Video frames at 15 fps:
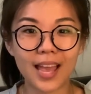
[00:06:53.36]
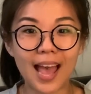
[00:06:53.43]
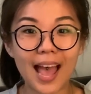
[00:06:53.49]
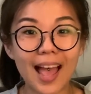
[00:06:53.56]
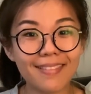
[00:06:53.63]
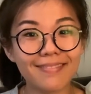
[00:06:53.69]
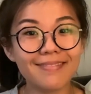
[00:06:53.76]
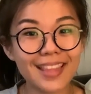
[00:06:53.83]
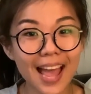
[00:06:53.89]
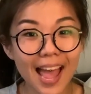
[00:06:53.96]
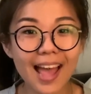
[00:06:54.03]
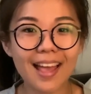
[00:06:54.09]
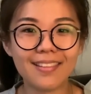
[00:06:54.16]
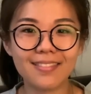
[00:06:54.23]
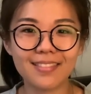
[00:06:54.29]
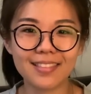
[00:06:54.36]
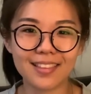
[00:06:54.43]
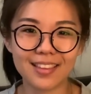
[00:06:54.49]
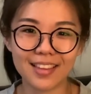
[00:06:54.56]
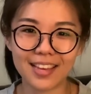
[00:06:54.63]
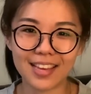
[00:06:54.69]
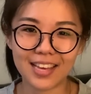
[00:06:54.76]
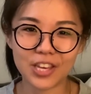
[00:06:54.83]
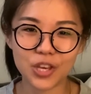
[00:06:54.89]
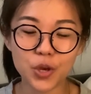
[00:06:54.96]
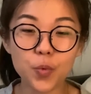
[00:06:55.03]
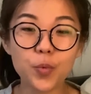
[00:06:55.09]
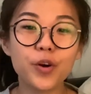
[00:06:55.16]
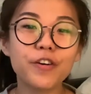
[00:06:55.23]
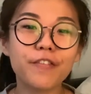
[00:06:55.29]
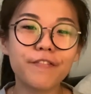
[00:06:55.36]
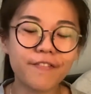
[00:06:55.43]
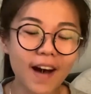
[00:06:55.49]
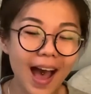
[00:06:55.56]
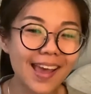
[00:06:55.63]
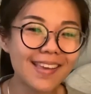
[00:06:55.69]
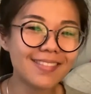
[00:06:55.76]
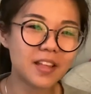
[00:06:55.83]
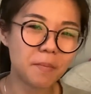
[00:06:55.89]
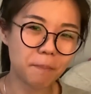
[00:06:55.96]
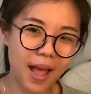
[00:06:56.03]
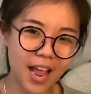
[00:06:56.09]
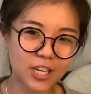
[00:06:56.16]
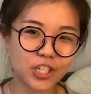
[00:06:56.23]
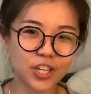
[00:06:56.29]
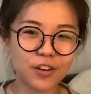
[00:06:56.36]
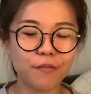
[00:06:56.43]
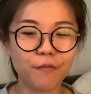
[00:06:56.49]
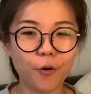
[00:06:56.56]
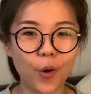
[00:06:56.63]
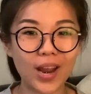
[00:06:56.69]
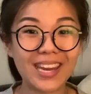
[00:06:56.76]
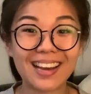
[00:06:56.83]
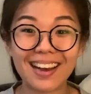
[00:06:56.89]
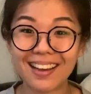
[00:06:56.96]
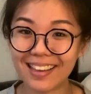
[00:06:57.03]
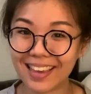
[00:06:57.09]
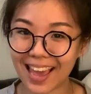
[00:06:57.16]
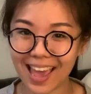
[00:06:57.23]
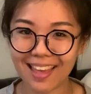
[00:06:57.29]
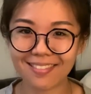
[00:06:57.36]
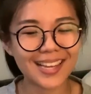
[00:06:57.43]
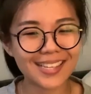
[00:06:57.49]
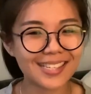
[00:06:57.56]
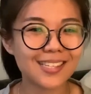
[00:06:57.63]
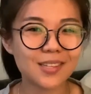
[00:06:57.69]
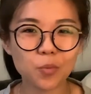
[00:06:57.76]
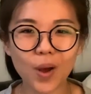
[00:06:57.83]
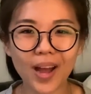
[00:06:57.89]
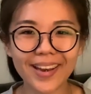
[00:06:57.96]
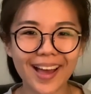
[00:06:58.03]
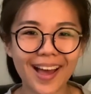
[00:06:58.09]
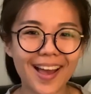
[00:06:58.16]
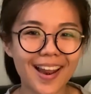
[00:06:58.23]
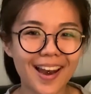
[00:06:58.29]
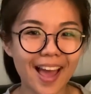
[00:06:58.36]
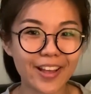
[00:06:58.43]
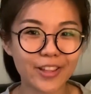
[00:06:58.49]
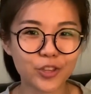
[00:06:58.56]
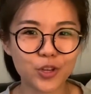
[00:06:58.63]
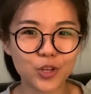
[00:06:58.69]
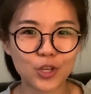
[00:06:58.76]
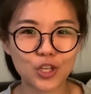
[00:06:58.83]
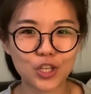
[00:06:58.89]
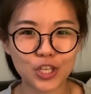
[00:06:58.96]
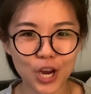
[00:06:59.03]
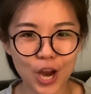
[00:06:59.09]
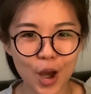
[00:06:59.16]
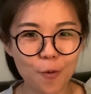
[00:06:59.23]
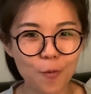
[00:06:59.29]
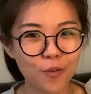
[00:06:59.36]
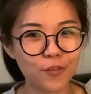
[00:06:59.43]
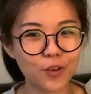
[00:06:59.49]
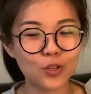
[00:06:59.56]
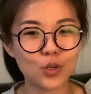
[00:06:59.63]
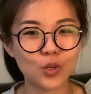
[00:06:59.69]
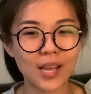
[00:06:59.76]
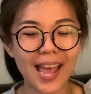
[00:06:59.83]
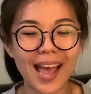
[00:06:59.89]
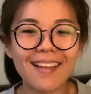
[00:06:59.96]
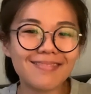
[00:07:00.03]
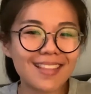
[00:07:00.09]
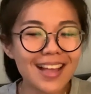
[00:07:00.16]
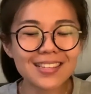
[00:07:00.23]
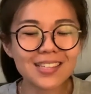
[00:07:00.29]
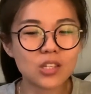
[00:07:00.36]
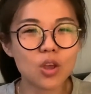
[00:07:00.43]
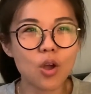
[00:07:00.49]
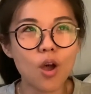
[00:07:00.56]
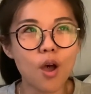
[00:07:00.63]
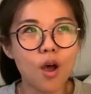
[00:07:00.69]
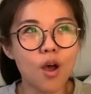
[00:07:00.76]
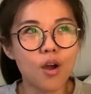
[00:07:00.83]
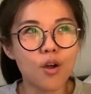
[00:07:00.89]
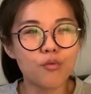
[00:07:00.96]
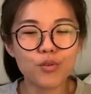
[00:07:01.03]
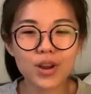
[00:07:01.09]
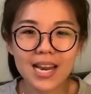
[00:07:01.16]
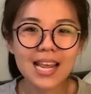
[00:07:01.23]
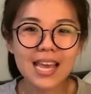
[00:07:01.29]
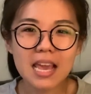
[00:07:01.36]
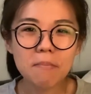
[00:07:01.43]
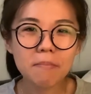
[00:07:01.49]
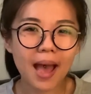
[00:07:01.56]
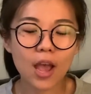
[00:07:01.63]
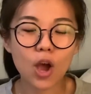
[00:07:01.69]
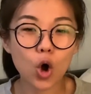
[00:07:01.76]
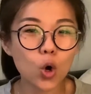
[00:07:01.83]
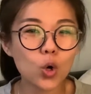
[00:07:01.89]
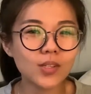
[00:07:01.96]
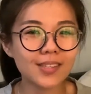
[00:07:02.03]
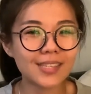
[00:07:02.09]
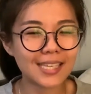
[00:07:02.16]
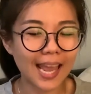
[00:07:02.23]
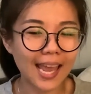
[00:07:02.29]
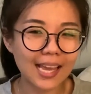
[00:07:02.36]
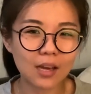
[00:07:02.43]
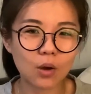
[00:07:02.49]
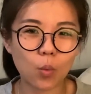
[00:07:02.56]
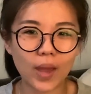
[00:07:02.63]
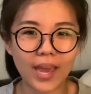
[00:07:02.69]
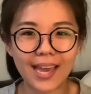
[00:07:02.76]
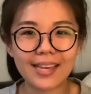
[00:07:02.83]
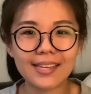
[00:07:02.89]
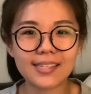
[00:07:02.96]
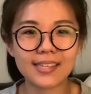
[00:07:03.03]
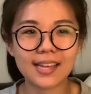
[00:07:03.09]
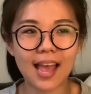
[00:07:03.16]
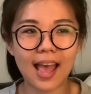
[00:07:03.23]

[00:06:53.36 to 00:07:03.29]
And then you will find the passion for it again. That's what I like to share with you today, and that's really my own takeaways.